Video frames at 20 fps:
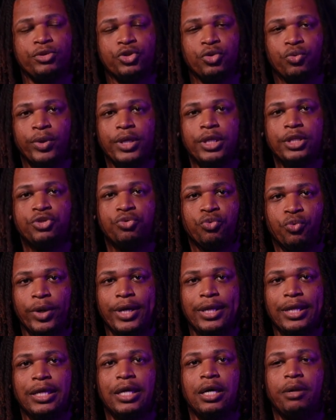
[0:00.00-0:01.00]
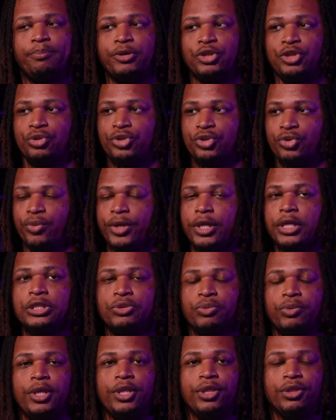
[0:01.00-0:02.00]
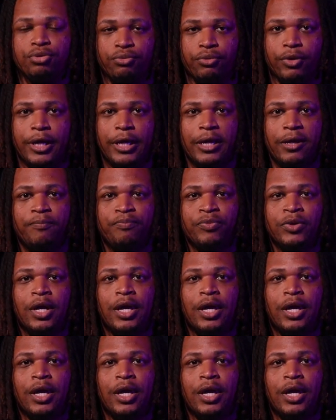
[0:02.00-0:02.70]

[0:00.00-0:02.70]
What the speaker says: 2020 up until 2023